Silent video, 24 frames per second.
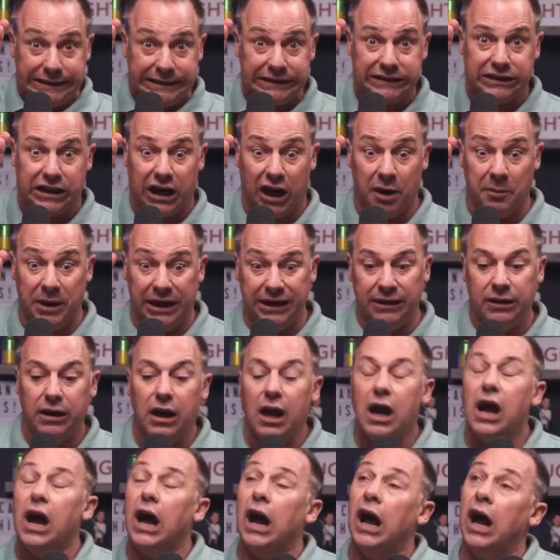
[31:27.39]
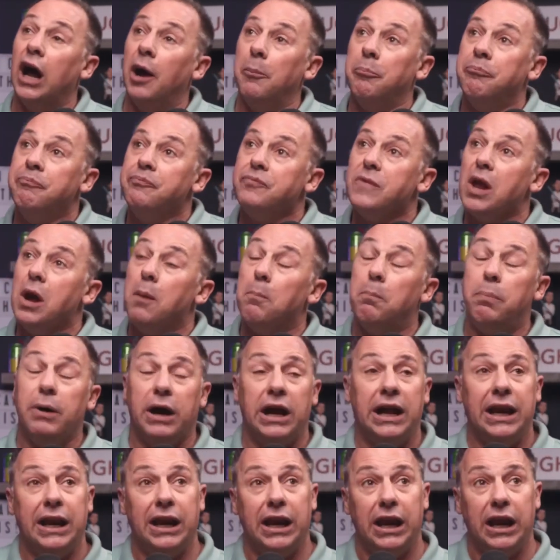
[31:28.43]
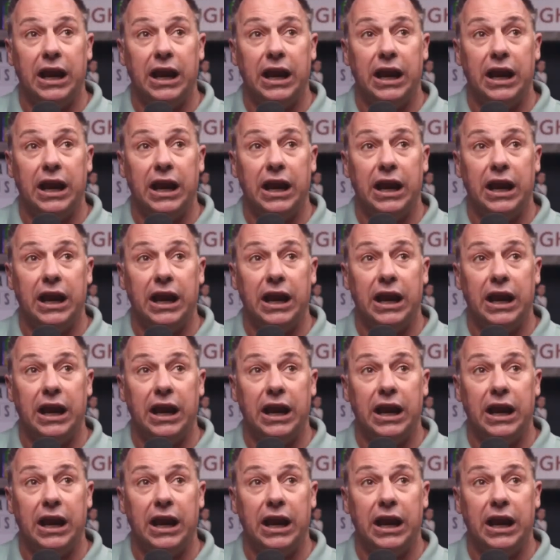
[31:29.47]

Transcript: Coming. But